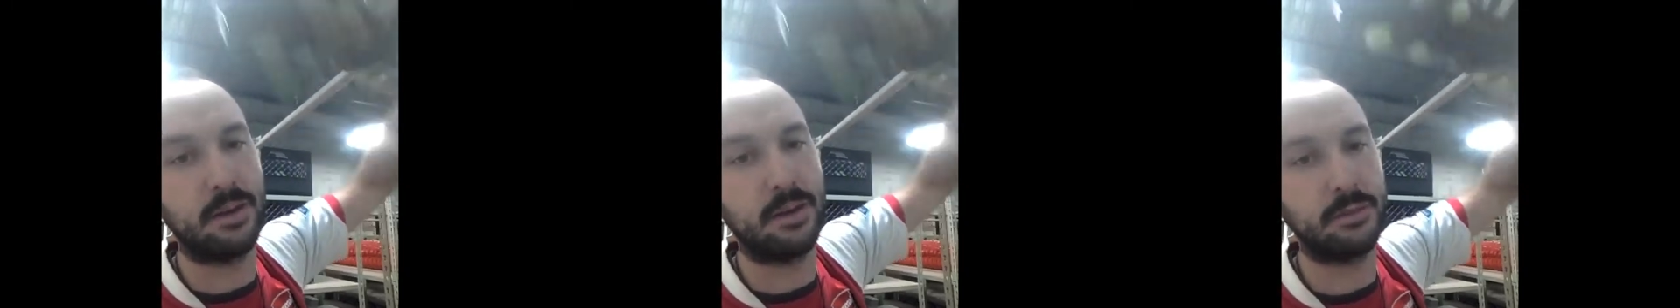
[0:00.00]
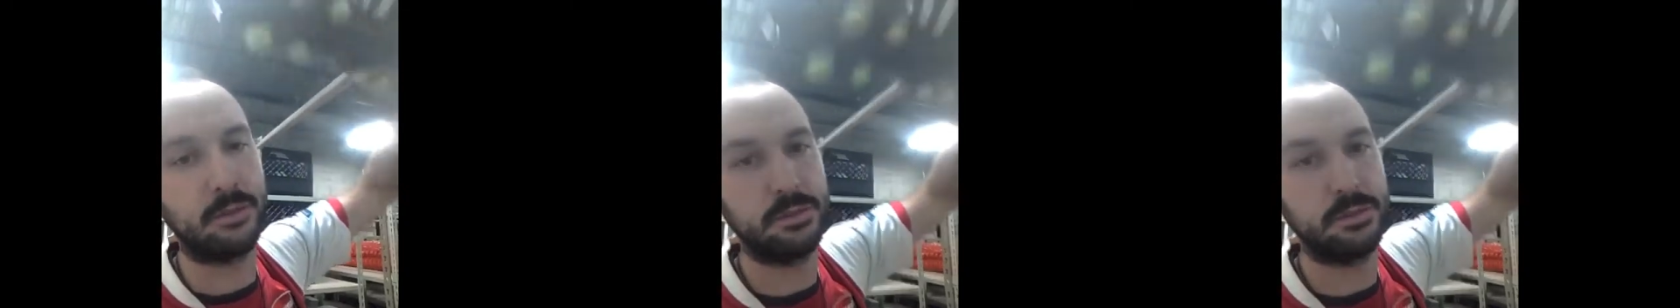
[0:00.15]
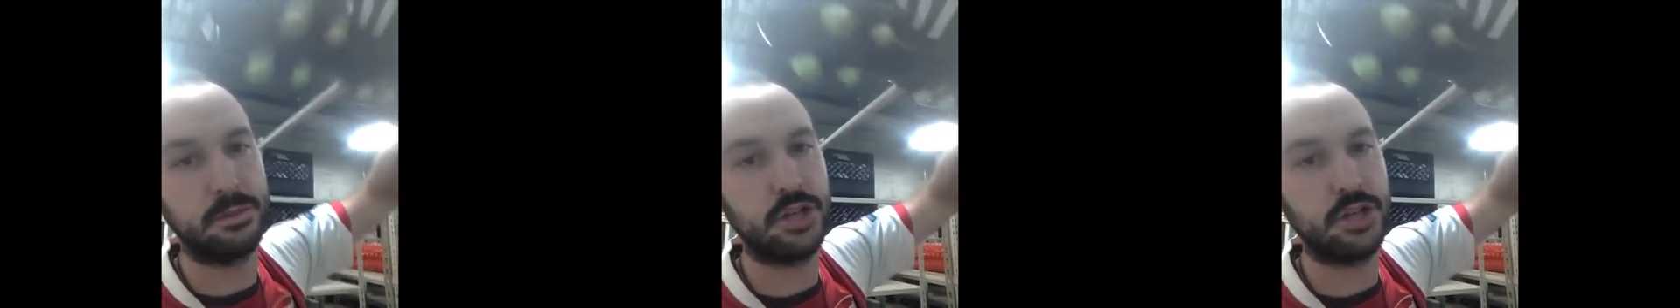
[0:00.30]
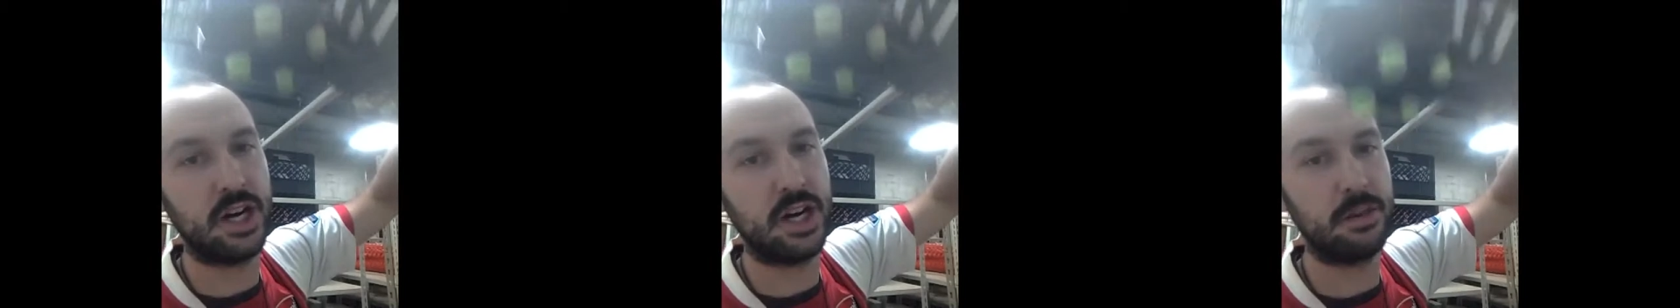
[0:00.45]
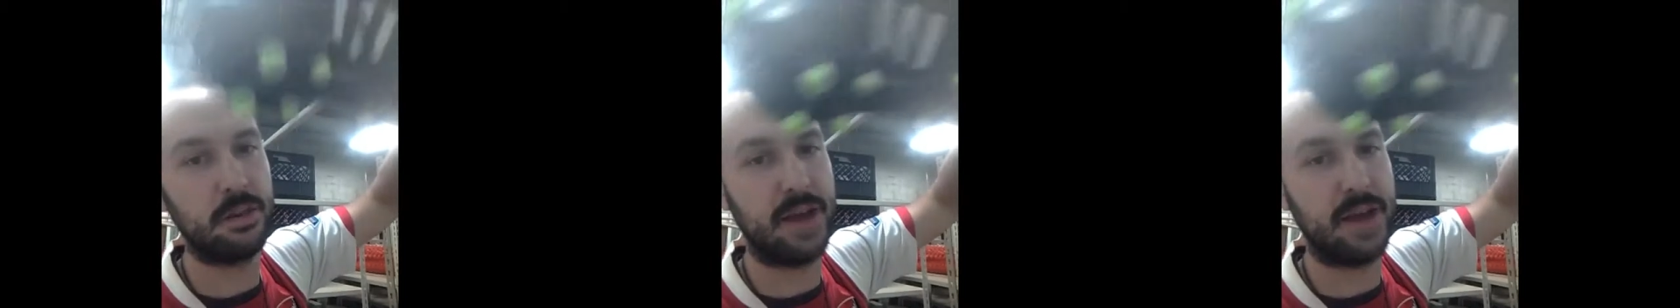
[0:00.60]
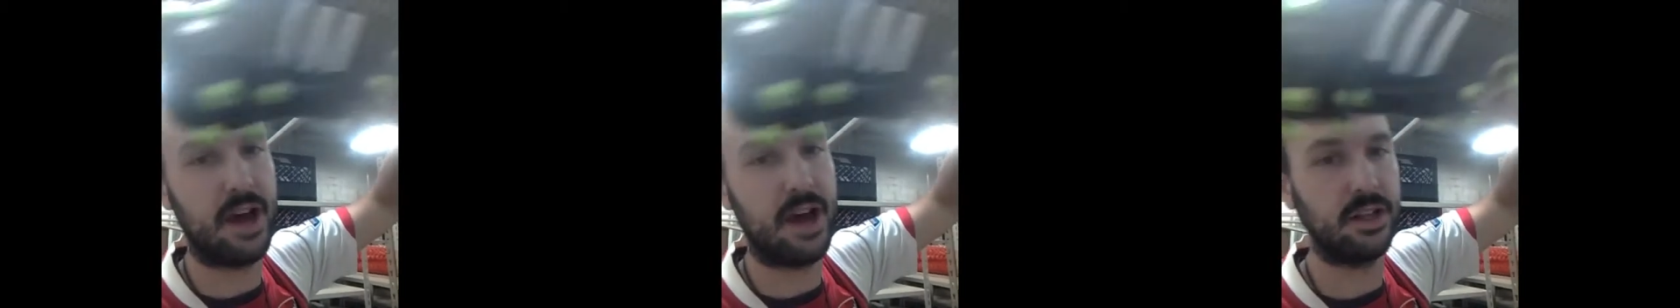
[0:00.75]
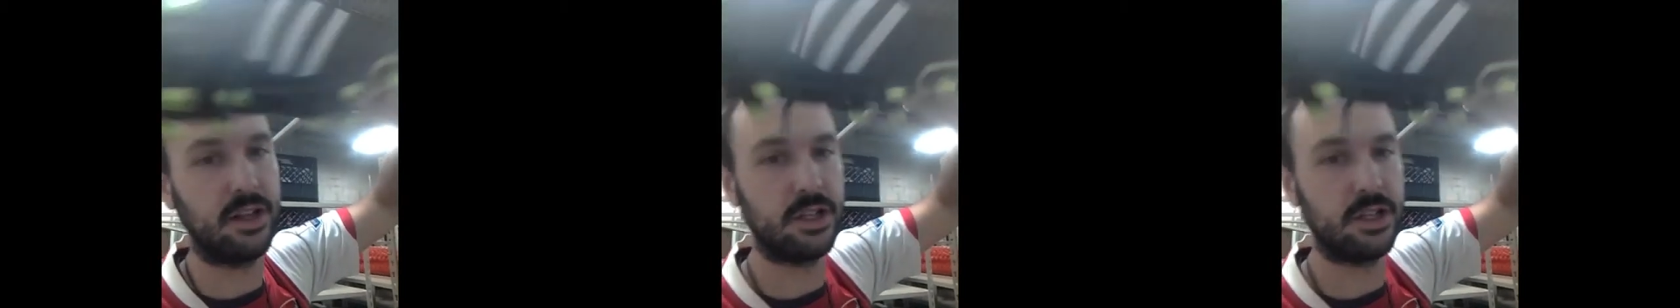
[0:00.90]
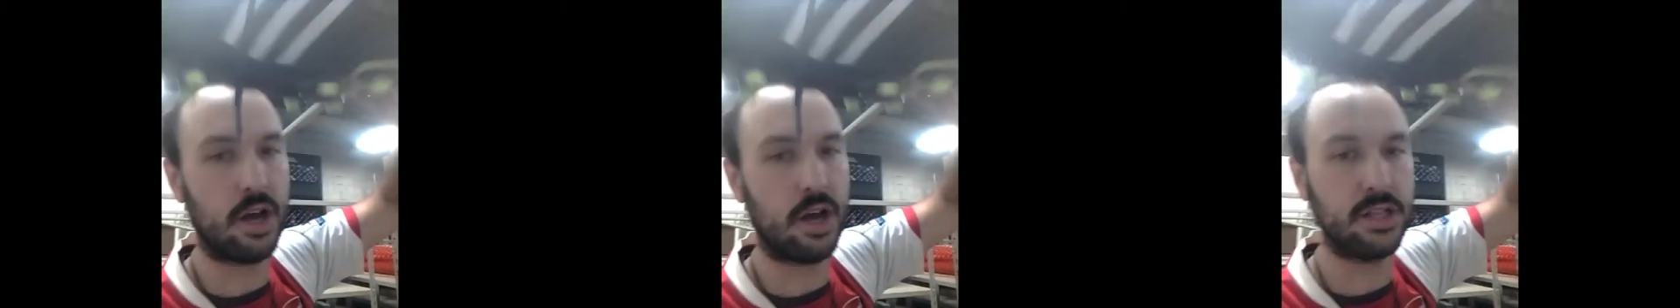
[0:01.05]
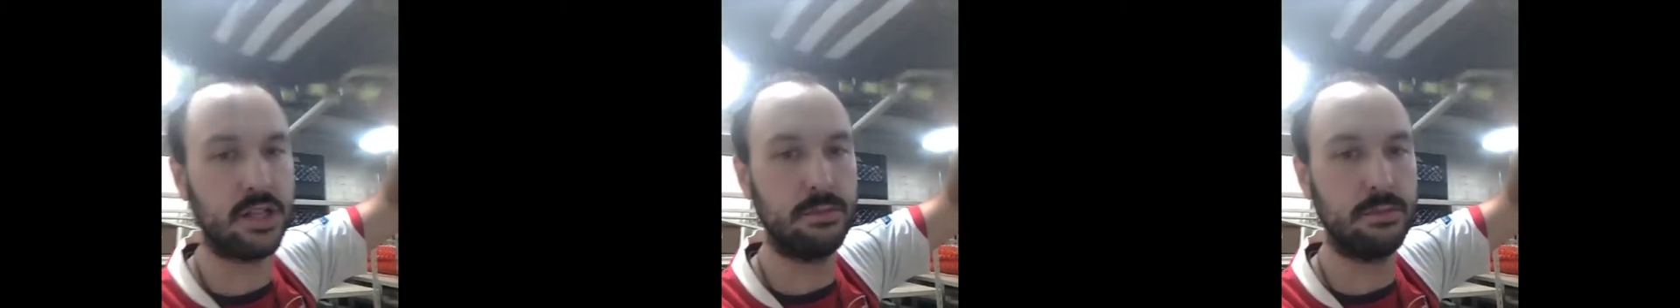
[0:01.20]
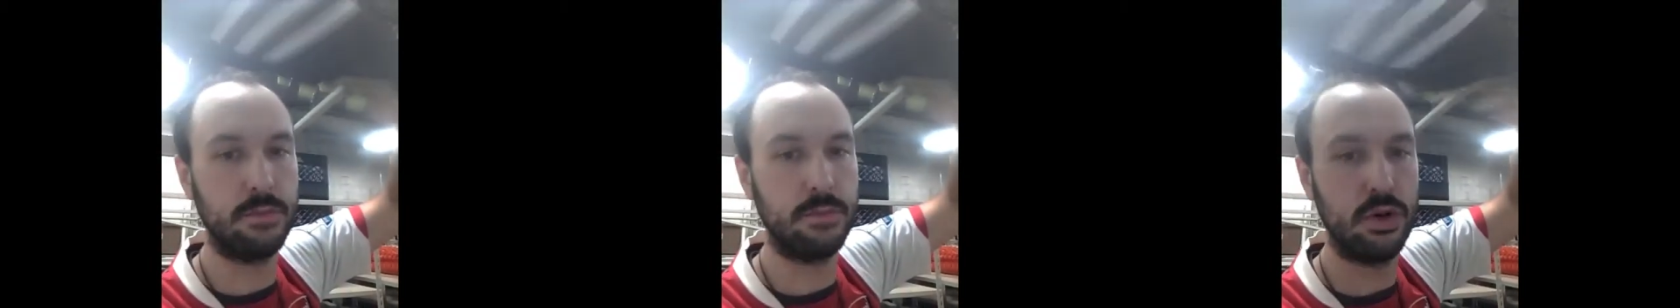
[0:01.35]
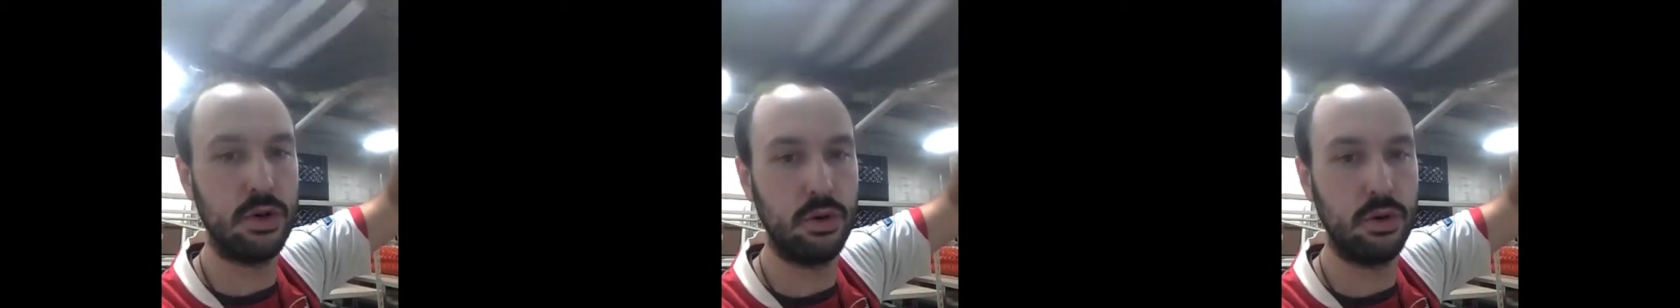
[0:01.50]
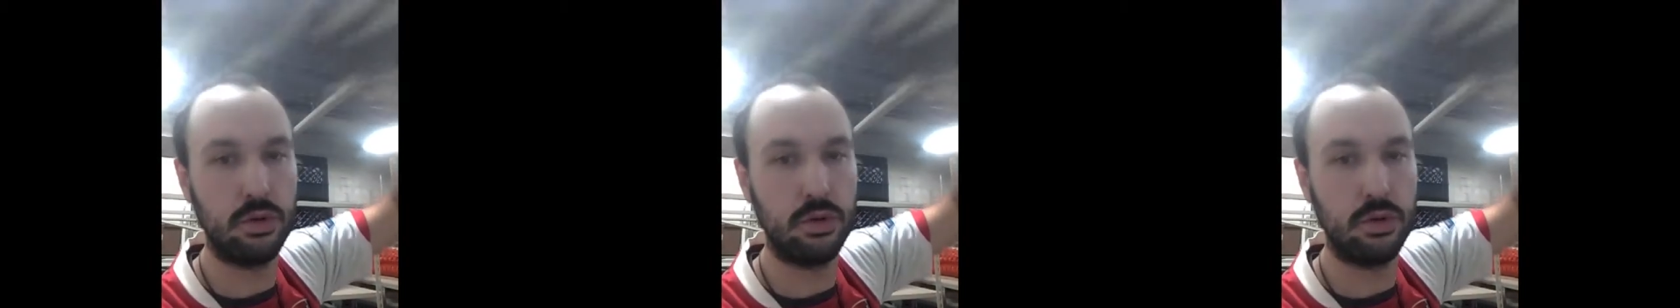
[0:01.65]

Come check them out. It's an awesome boot.